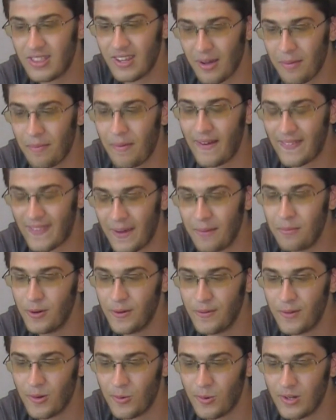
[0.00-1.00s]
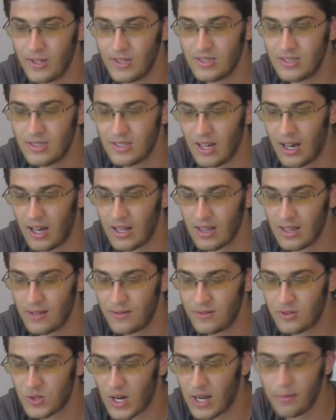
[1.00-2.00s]
good thing about that movie was
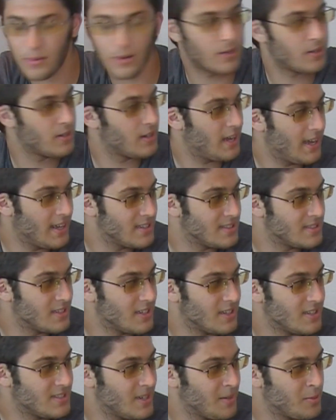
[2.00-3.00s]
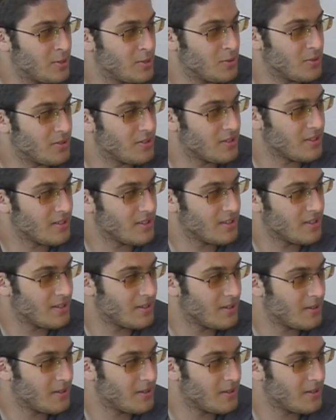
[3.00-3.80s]
Liev Schreiber as Sabretooth.